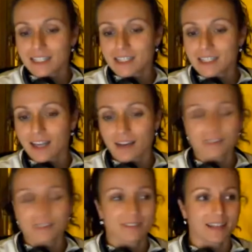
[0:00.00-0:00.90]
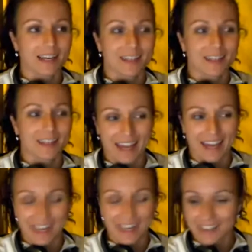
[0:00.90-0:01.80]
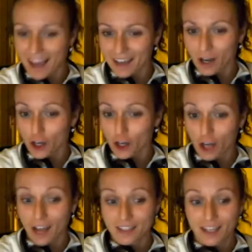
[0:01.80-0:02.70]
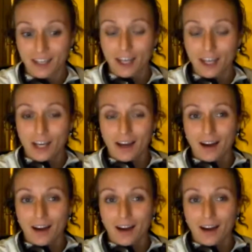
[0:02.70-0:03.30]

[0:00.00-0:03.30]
As Leticia and I are not